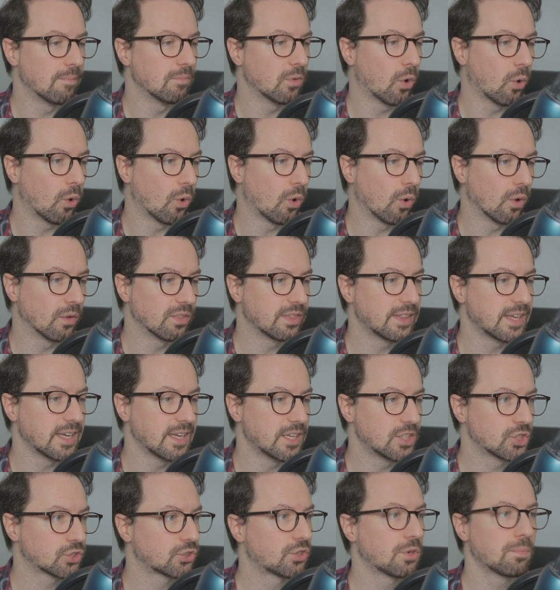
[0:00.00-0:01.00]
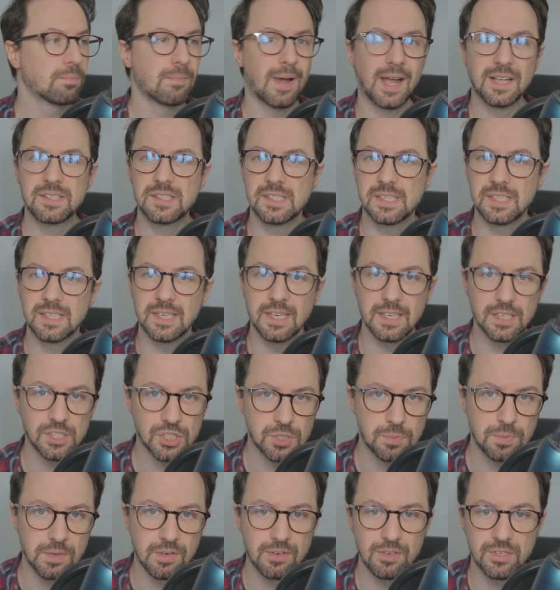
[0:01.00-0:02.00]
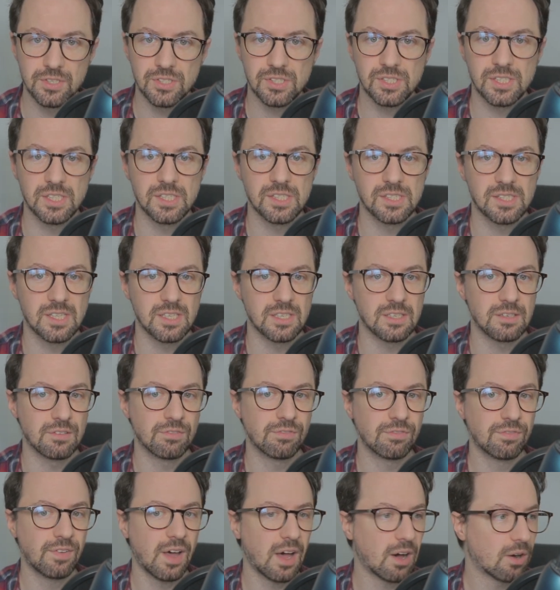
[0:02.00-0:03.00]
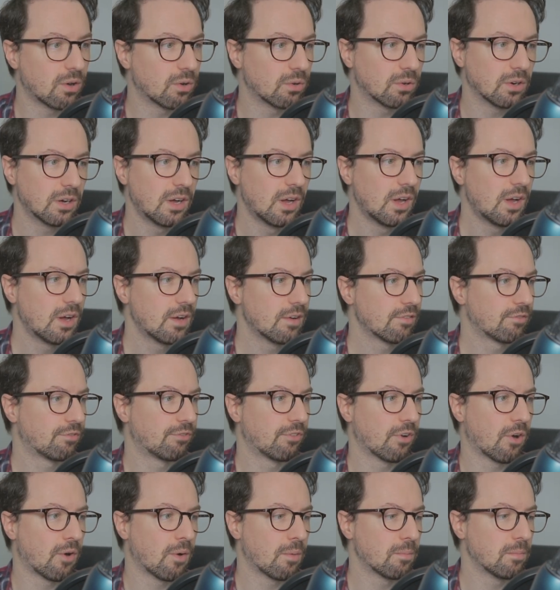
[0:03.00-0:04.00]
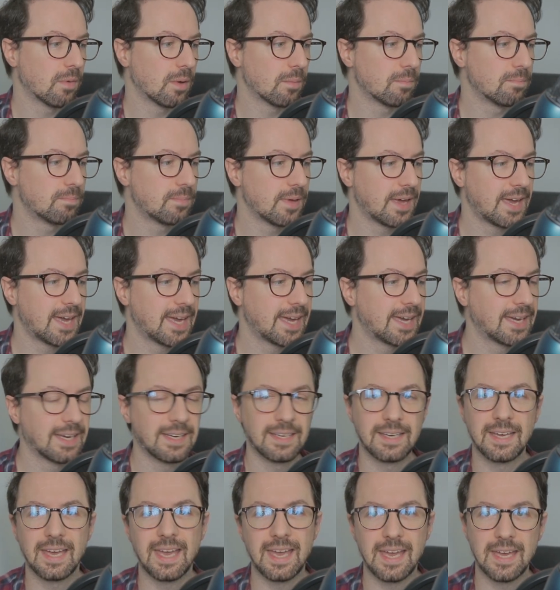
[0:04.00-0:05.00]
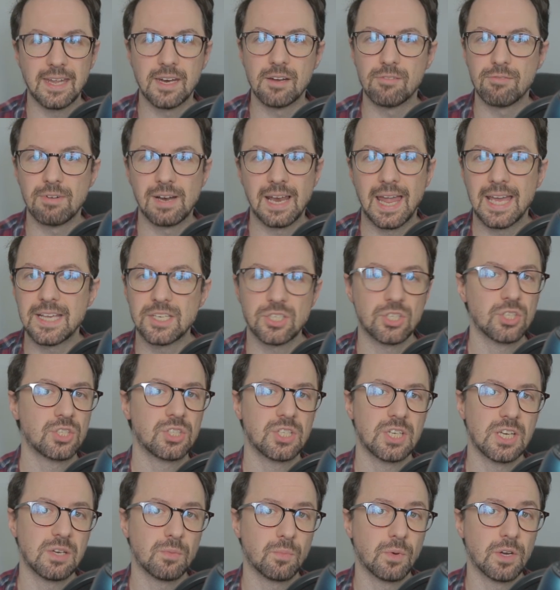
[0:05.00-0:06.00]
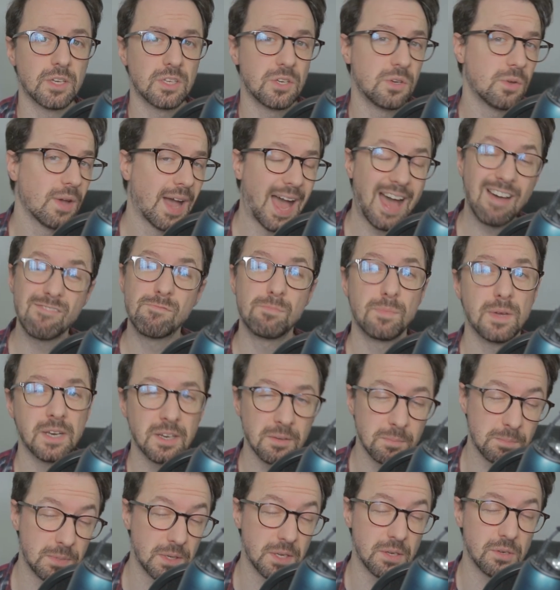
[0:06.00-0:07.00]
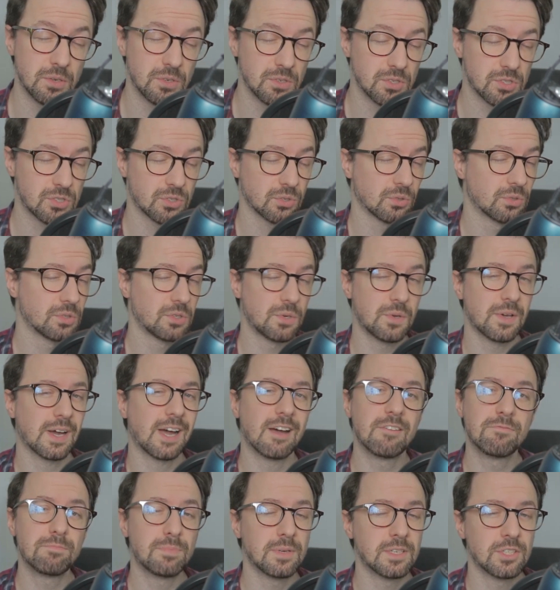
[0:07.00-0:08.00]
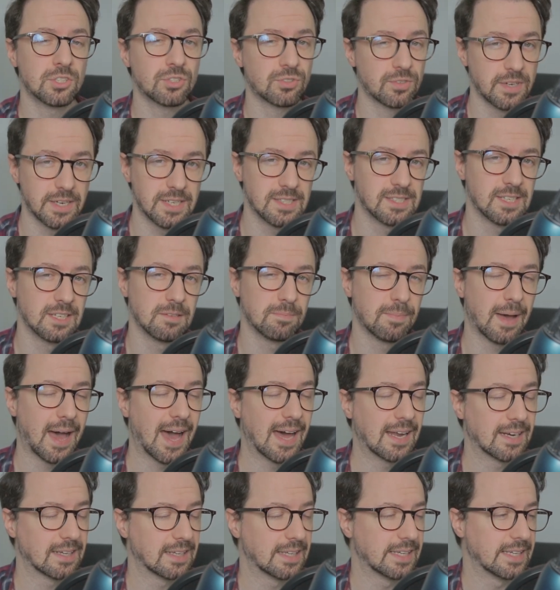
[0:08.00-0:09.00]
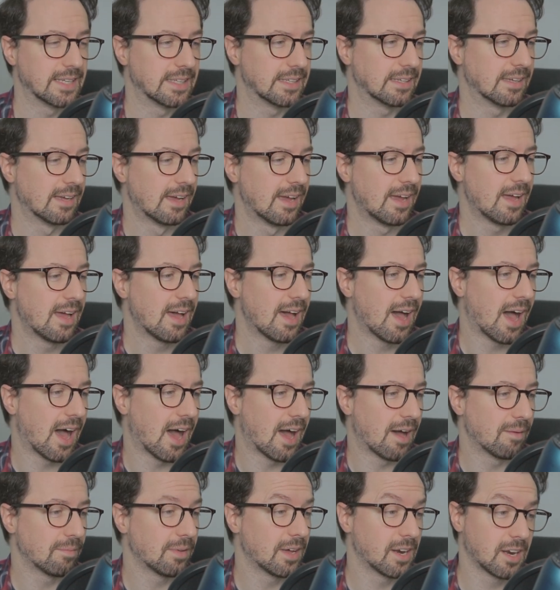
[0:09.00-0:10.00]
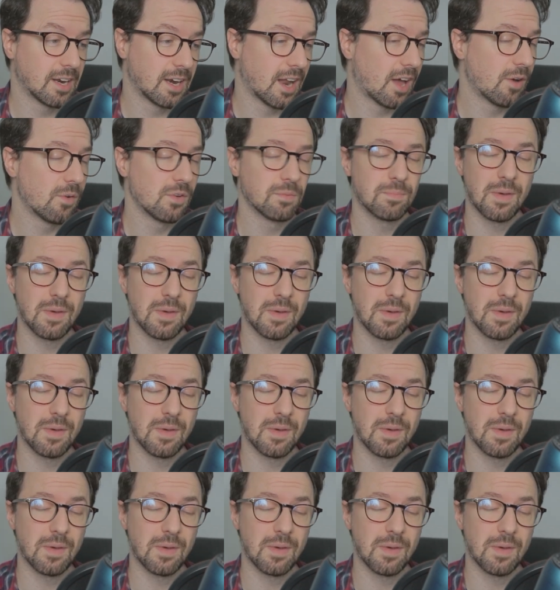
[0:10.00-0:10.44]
or the traumatic experiences that you felt from being in a relationship where you have been abused or you have been treated badly. And I know with